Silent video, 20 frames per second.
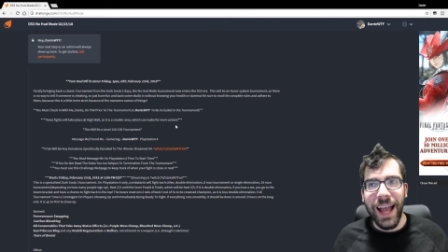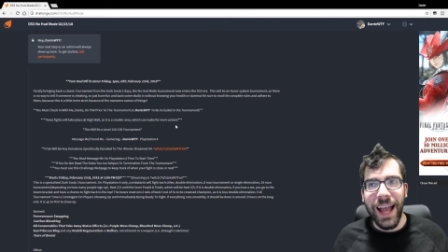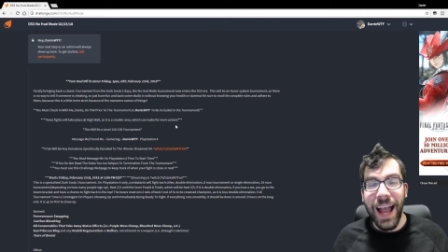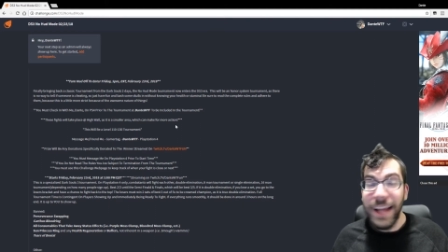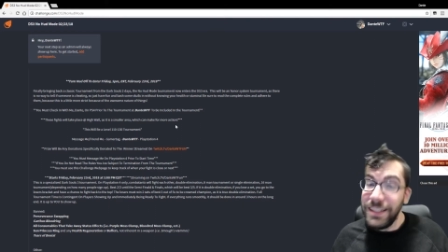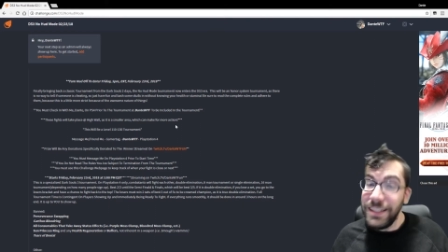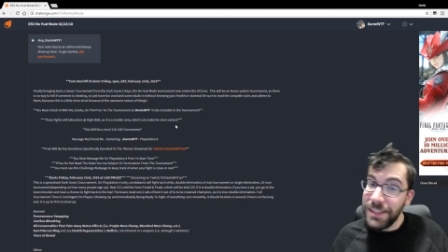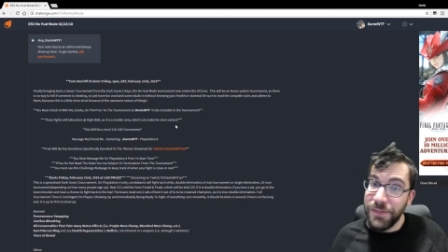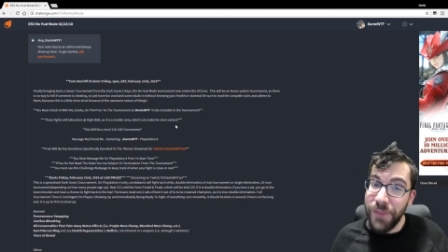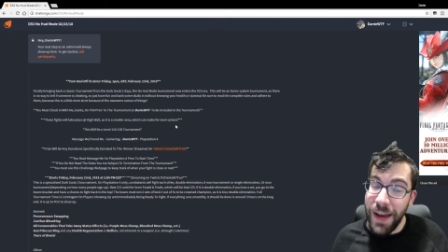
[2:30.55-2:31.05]

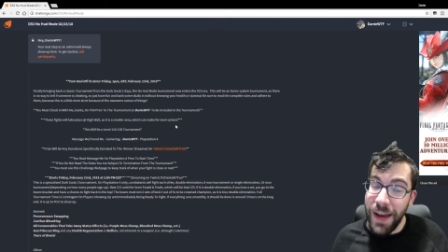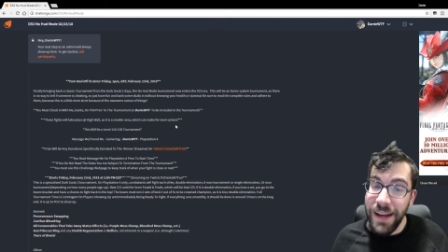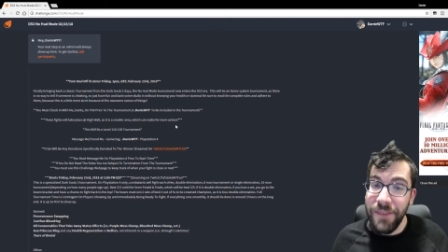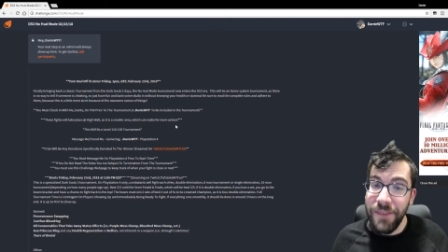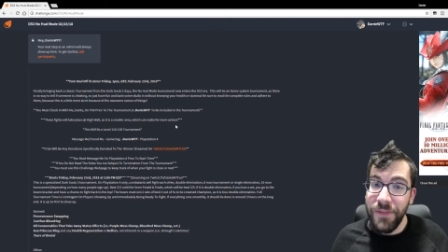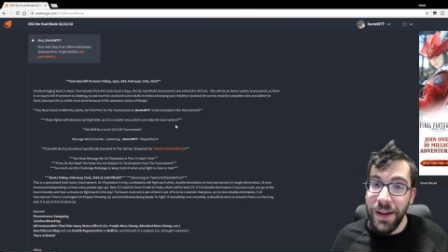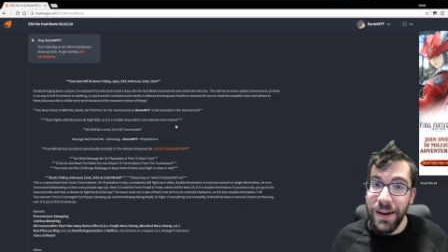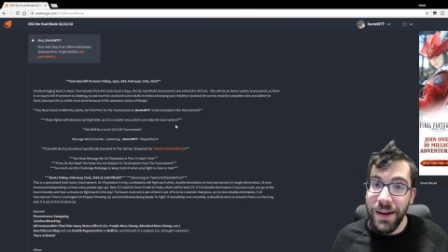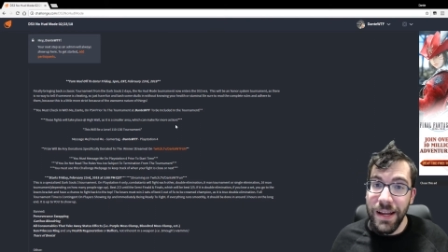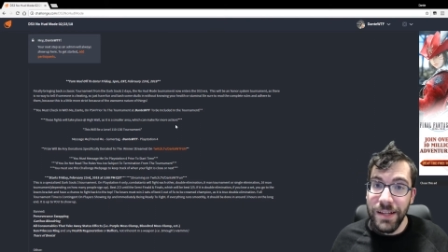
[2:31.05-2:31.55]
I just find it
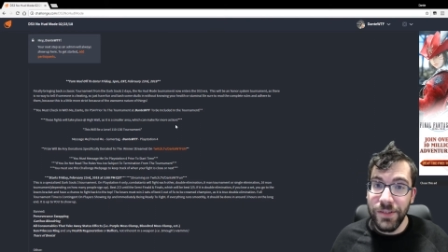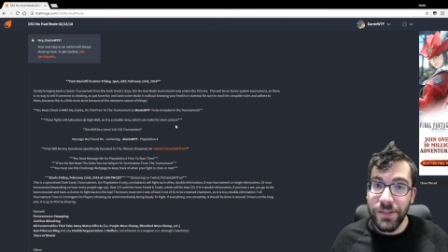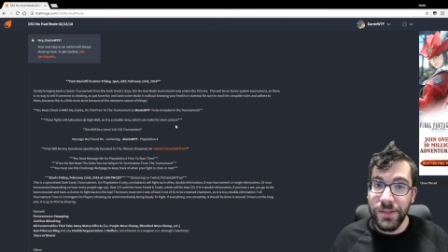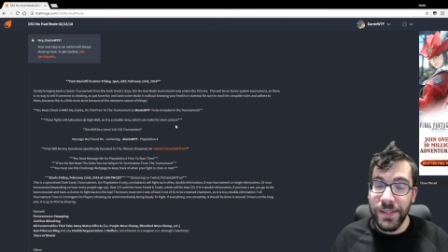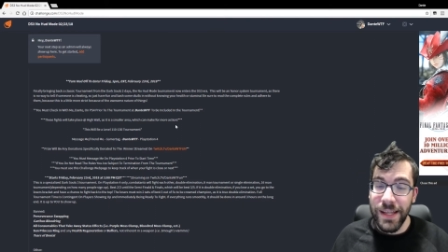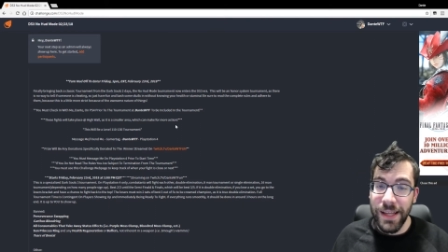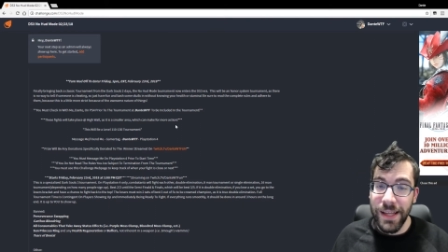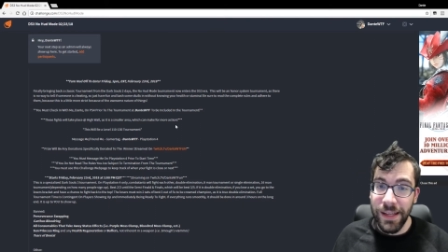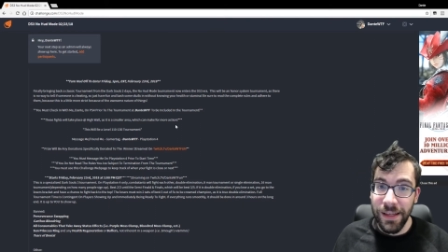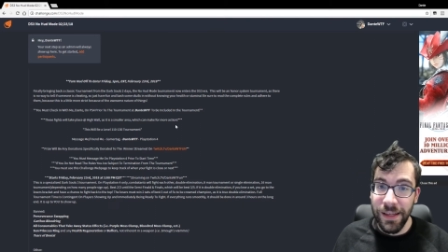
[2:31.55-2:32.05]
very
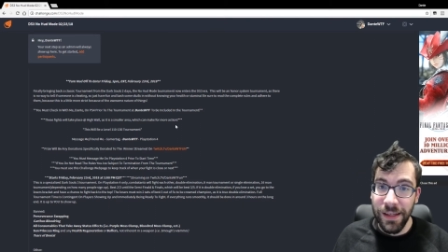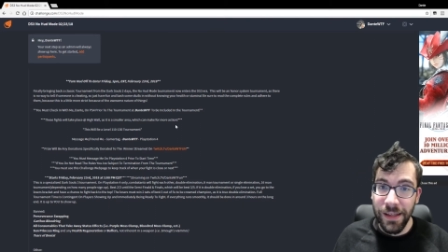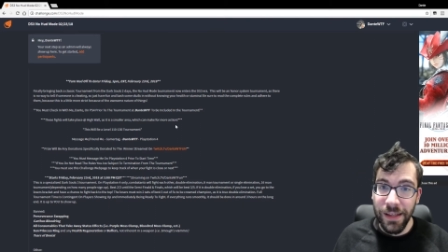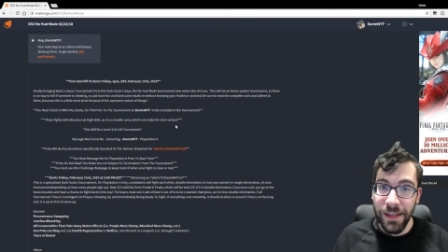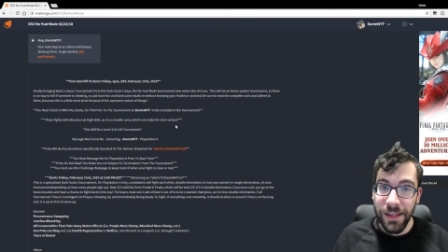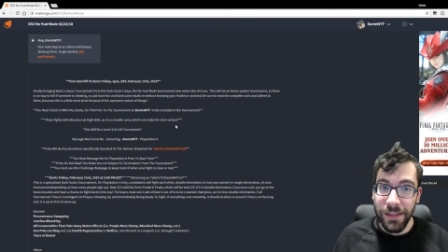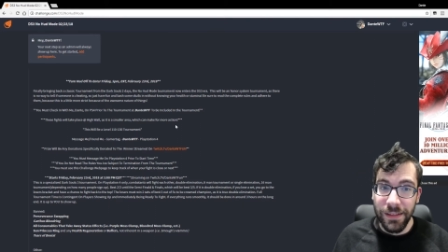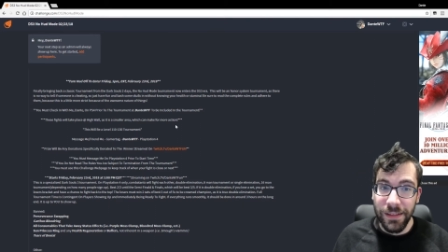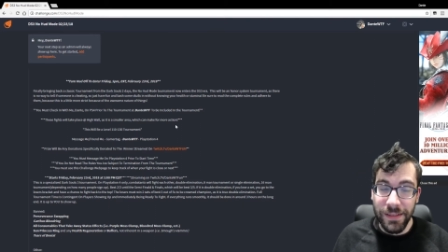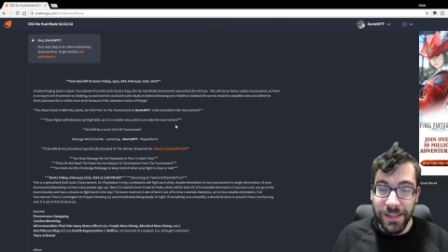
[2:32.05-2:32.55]
interesting
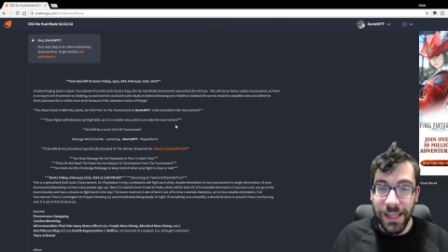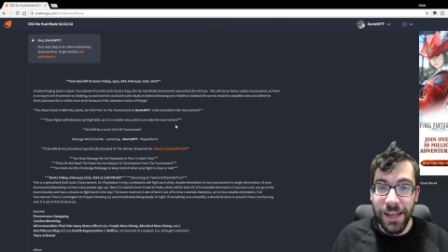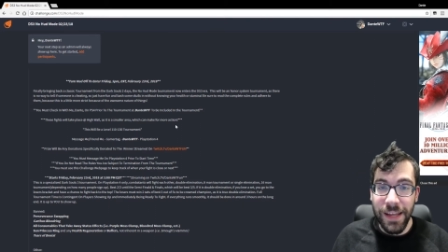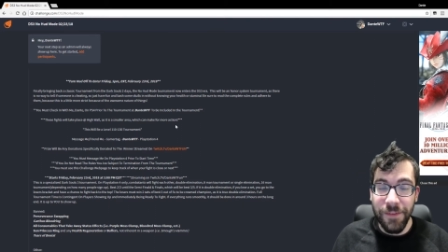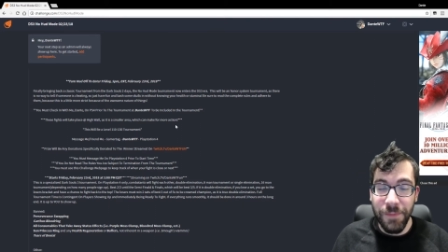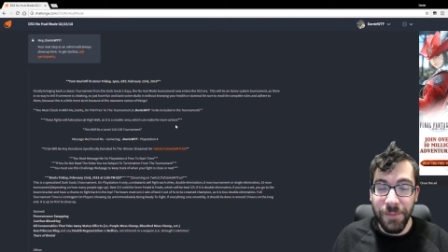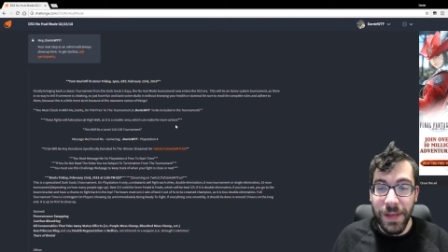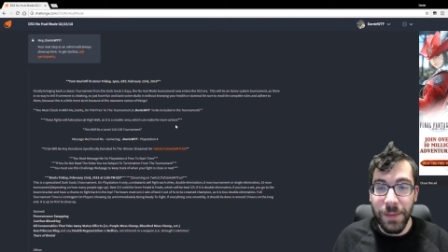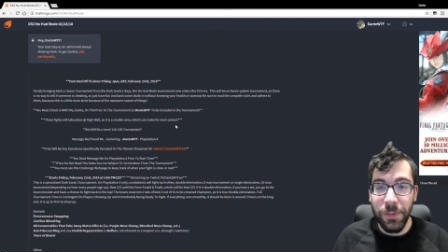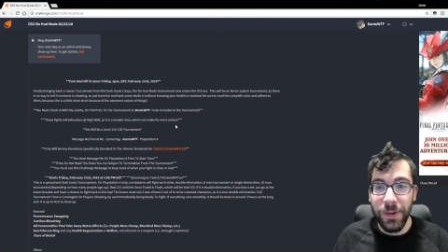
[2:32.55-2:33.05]
to see
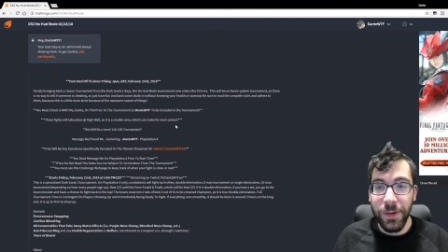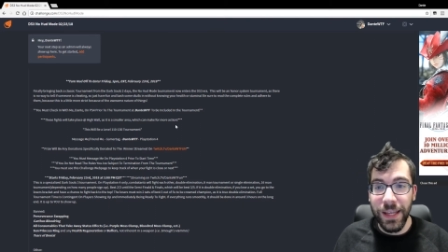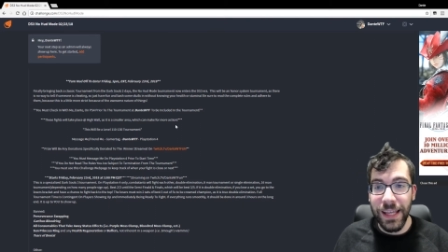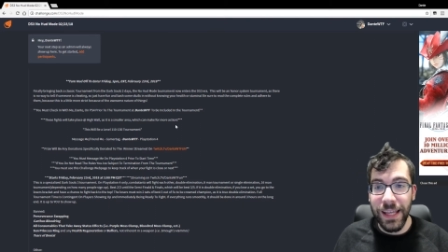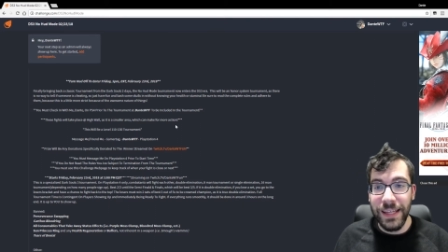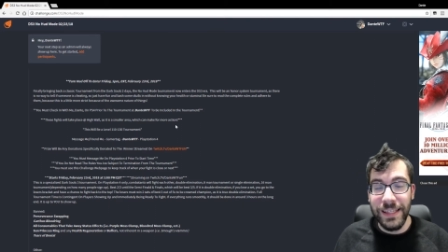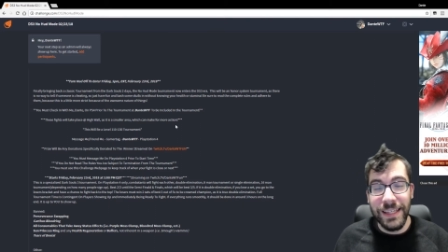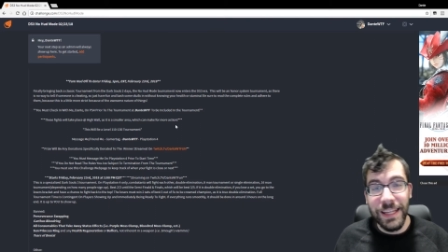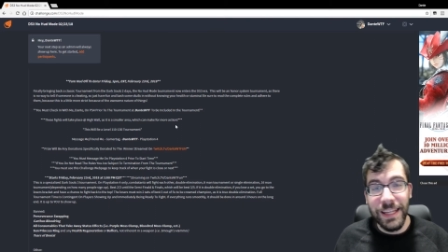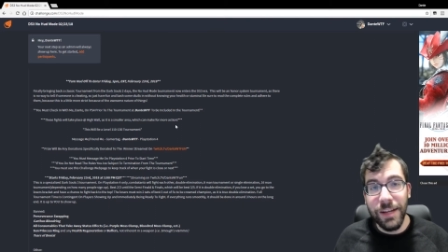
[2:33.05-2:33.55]
if people
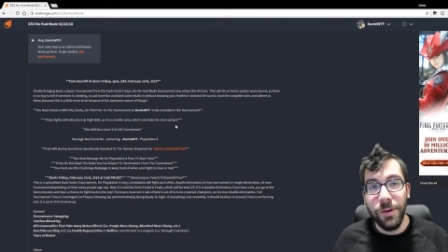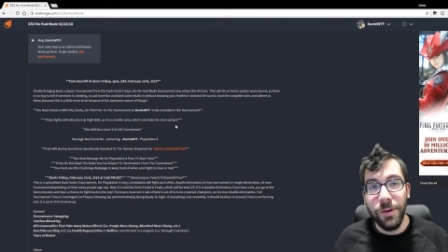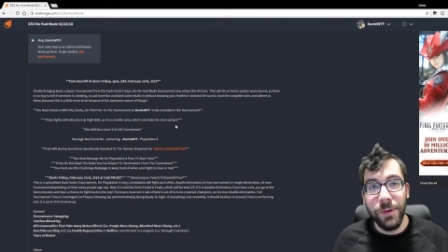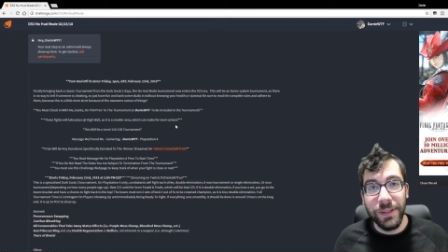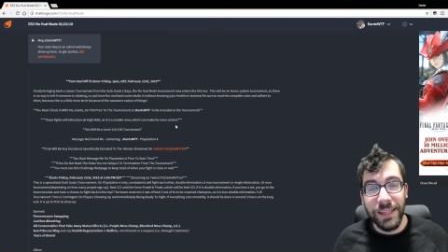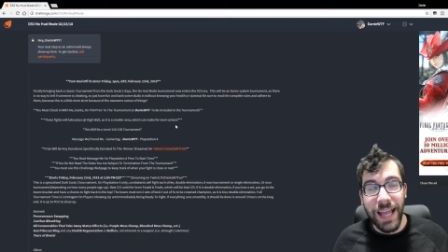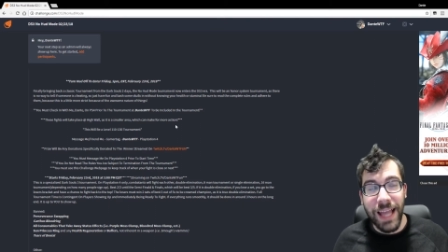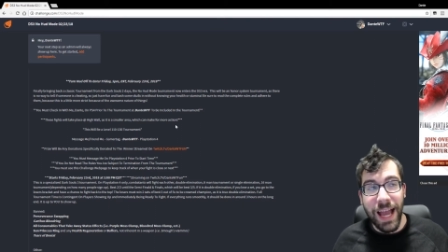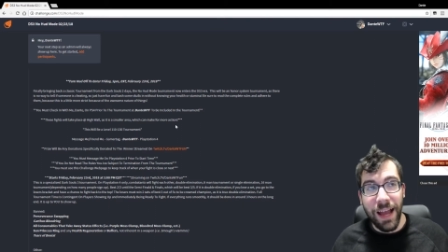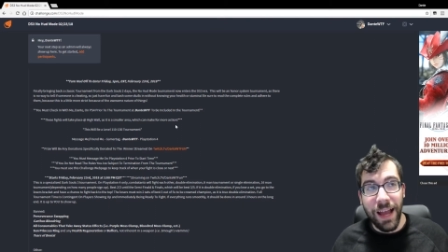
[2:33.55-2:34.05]
can deal
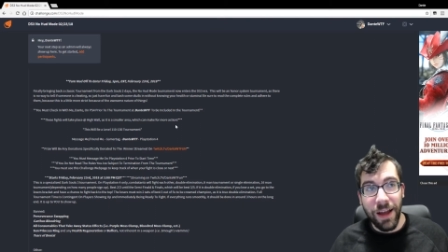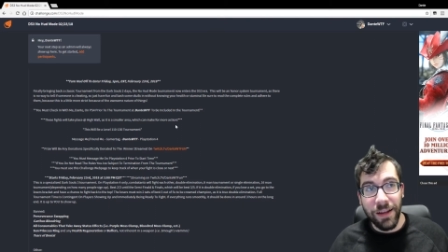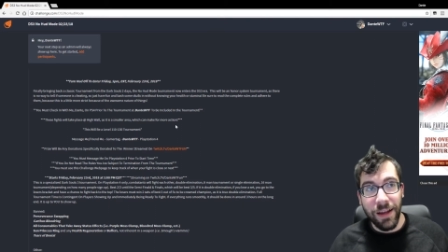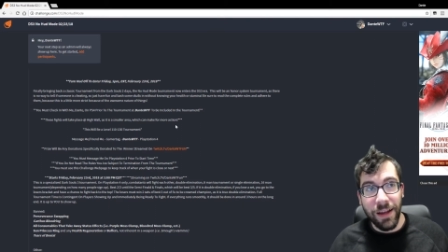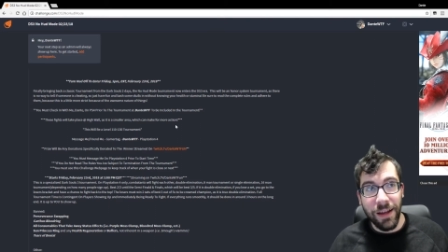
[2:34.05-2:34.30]
with not